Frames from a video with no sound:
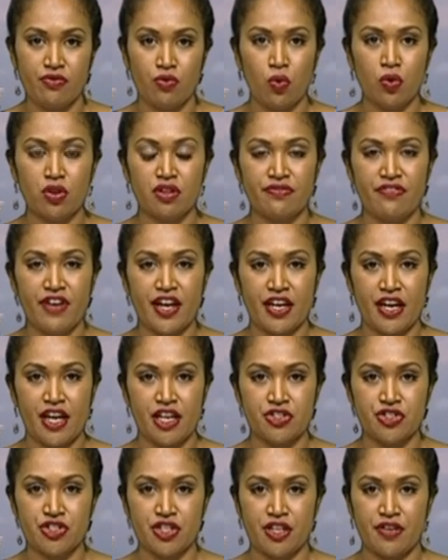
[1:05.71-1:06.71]
all the
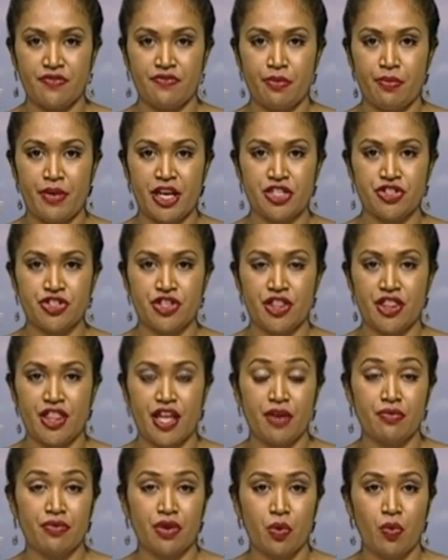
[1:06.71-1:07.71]
financial information they
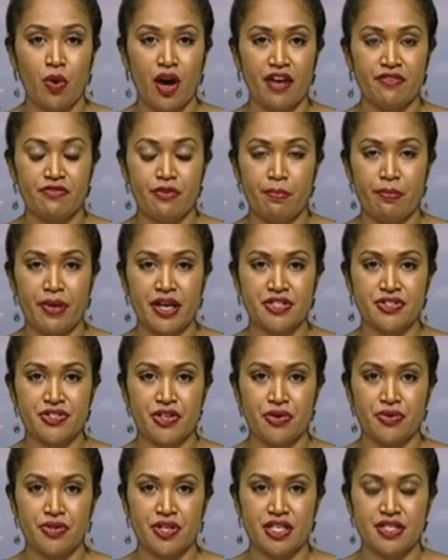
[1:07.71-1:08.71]
require from bus
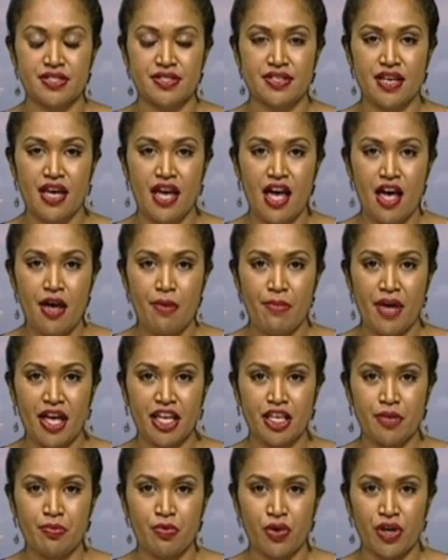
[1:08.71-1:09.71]
owners.
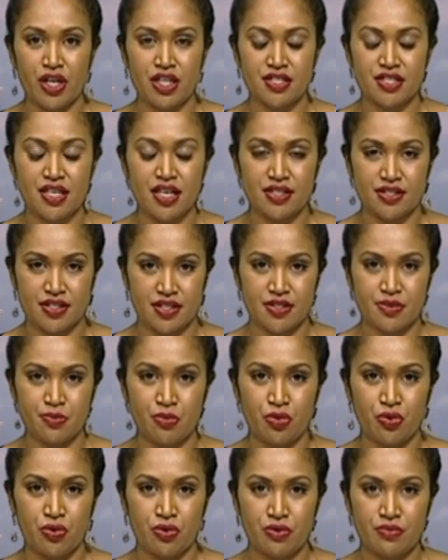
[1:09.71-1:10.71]
Maggie Boyle tells us
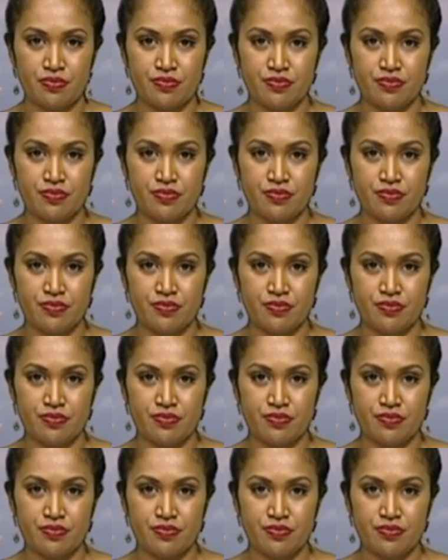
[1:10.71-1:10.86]
more.